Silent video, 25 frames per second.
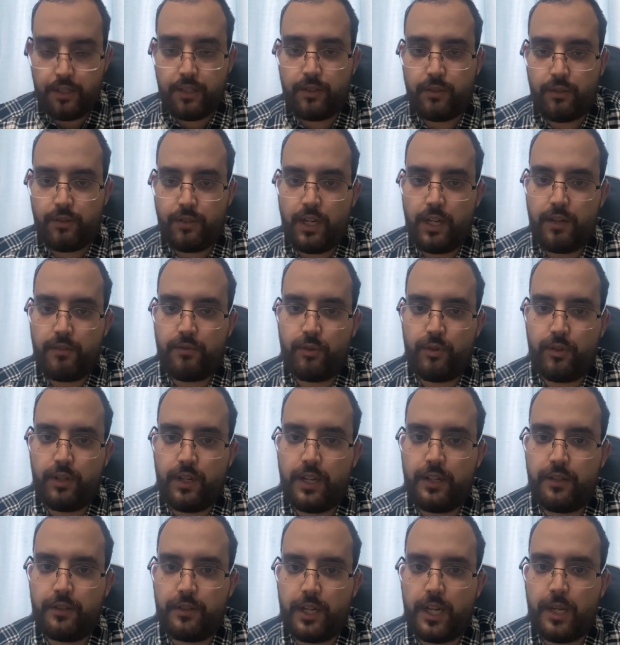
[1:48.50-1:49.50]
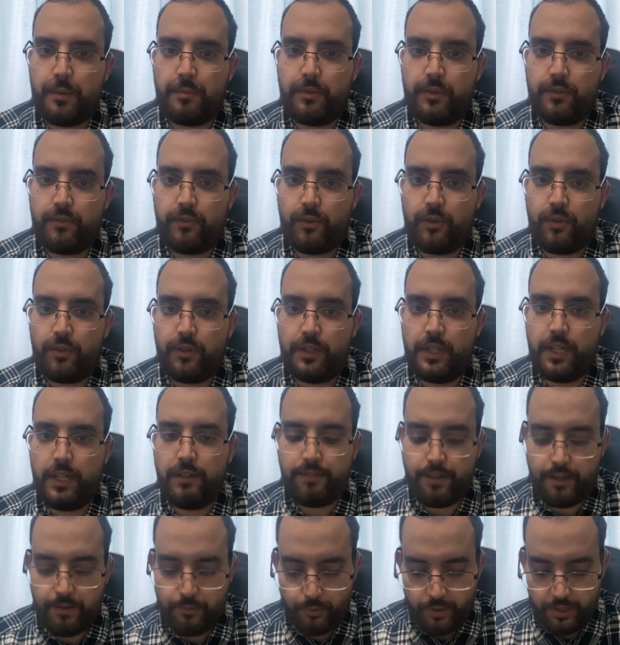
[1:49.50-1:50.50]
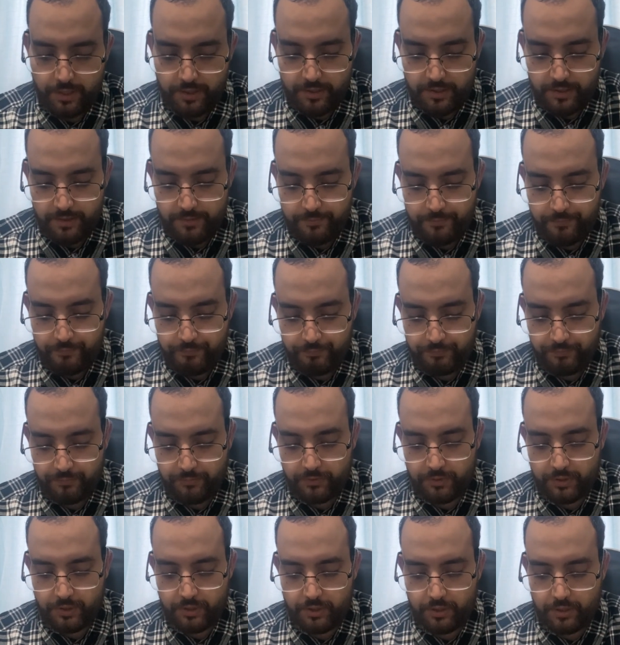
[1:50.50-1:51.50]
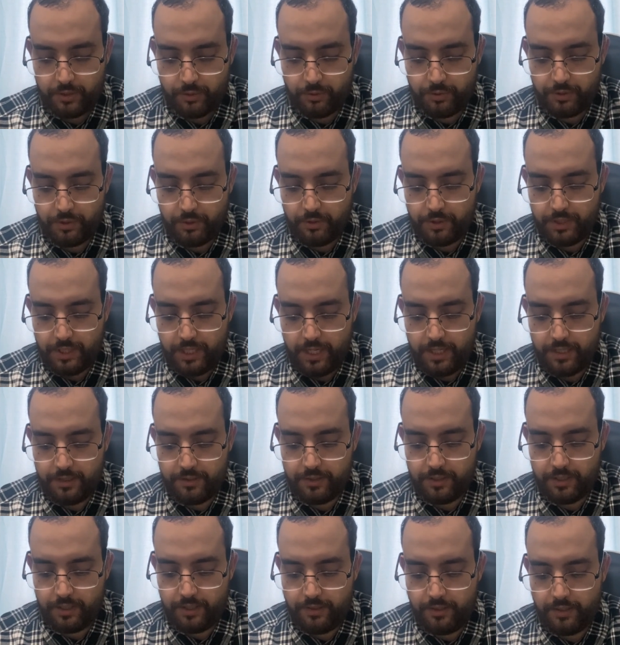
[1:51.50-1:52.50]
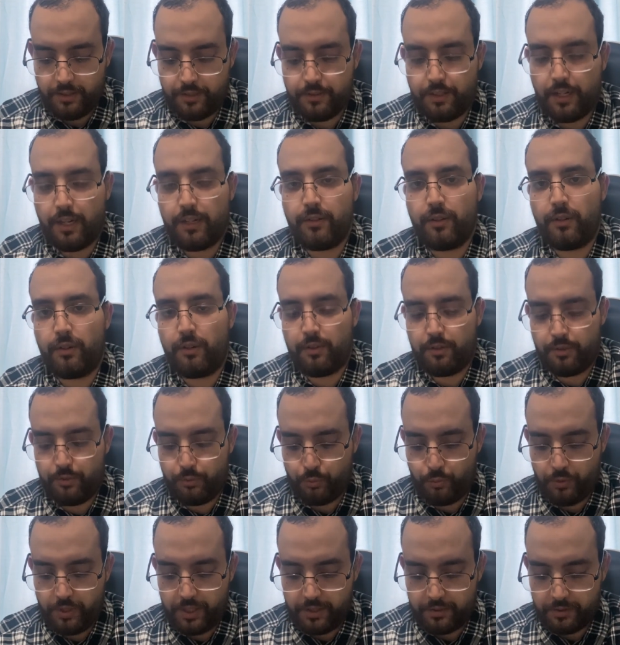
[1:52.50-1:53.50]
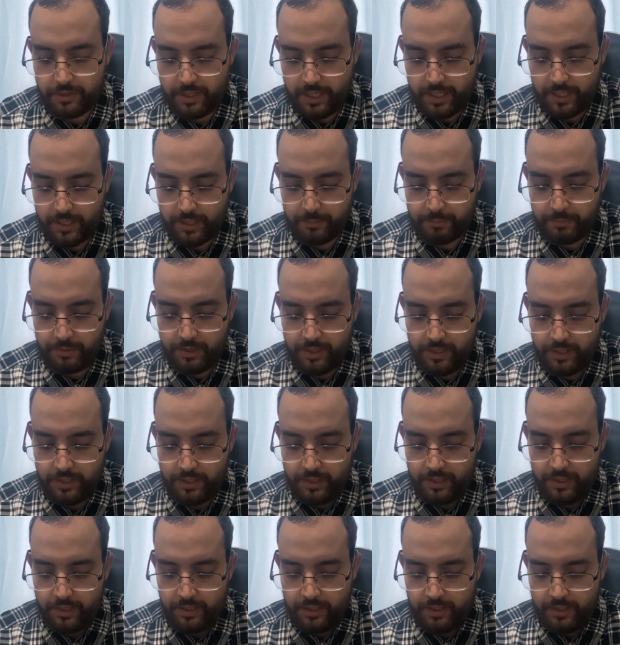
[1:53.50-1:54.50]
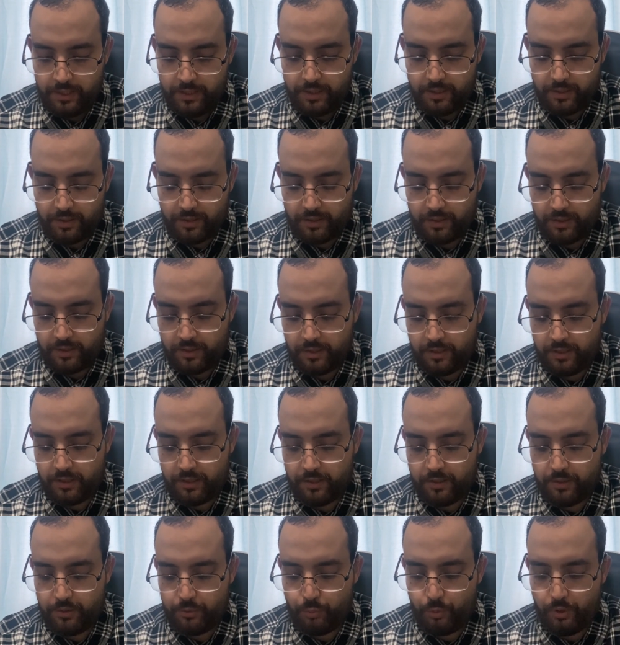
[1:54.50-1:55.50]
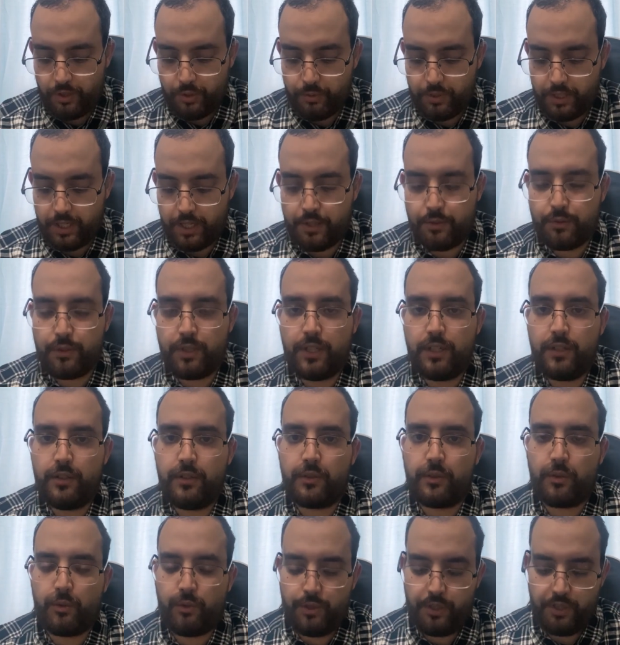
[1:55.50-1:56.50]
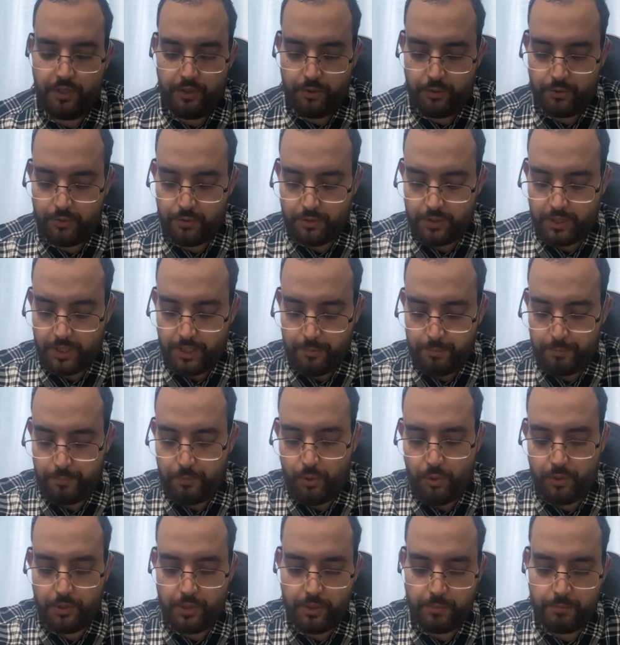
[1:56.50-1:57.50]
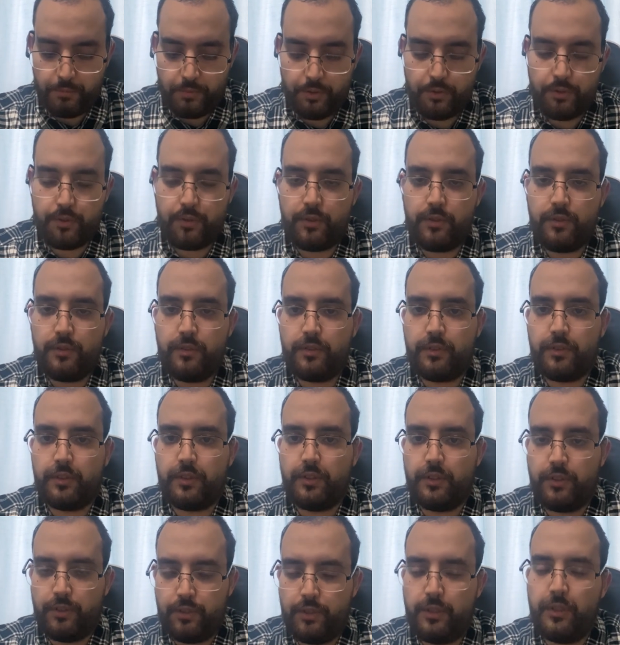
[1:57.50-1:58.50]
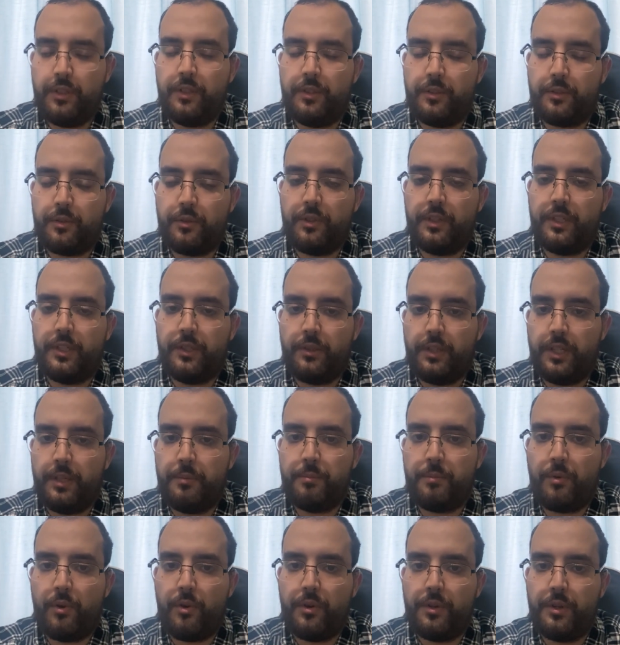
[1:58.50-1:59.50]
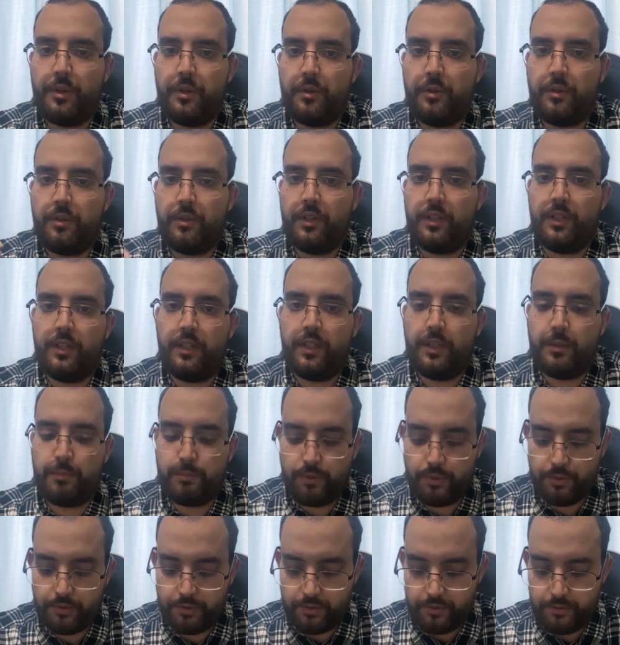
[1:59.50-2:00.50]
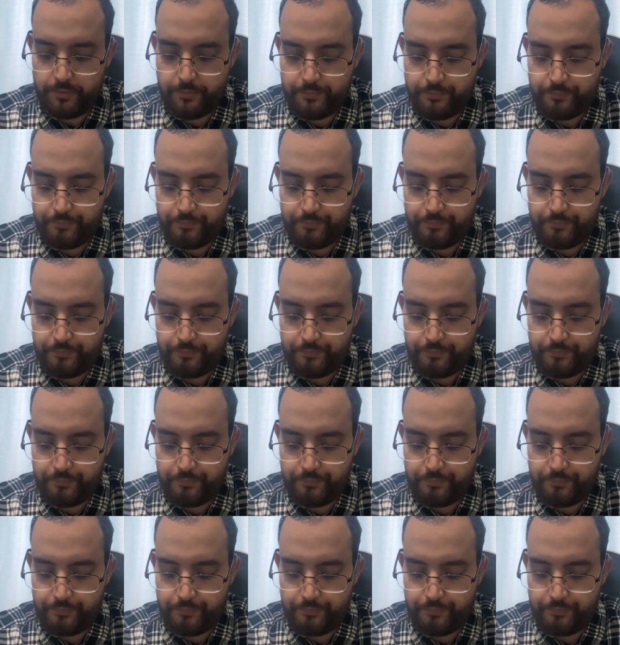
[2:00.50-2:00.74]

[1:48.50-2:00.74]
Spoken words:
So that's for Enscape. For D5 render, on the other hand, it's a standalone real-time rendering engine. So you just import your model, you import your model